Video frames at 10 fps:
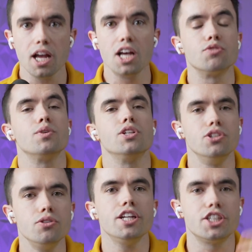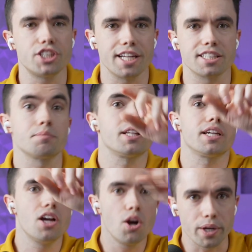So if we do need to change
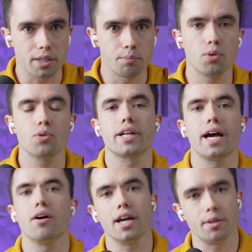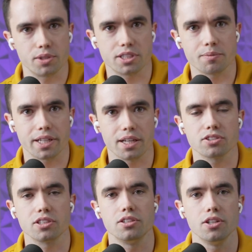something, we can pull it out and put something
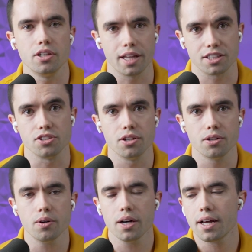else in that's new.